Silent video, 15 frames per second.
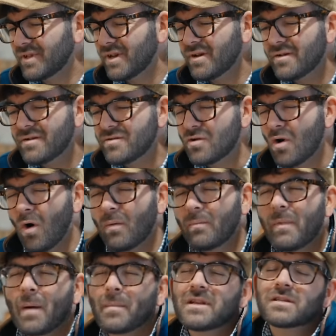No.
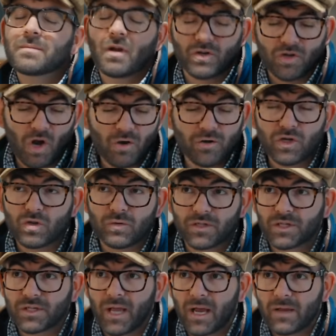I mean, to be honest, I only shoot this
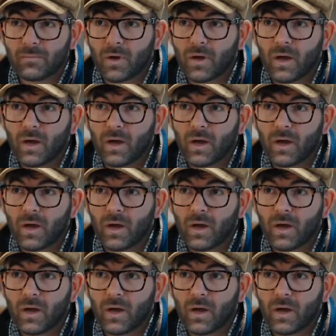at game.